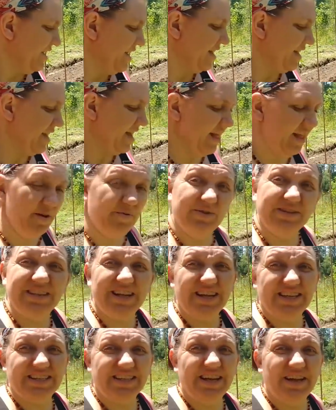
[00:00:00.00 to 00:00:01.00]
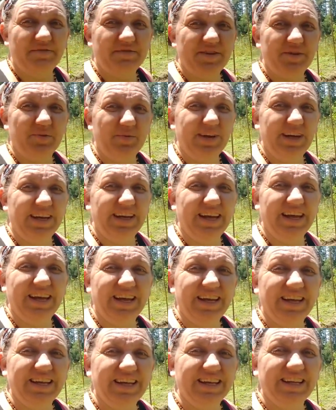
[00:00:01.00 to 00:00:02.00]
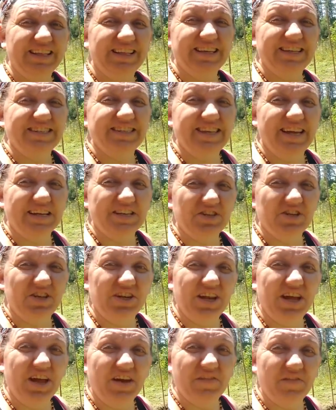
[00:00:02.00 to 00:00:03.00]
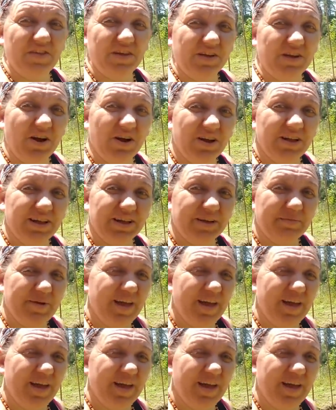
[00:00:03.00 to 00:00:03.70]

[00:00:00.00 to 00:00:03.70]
Daniela was nice enough to weed this section of the garlic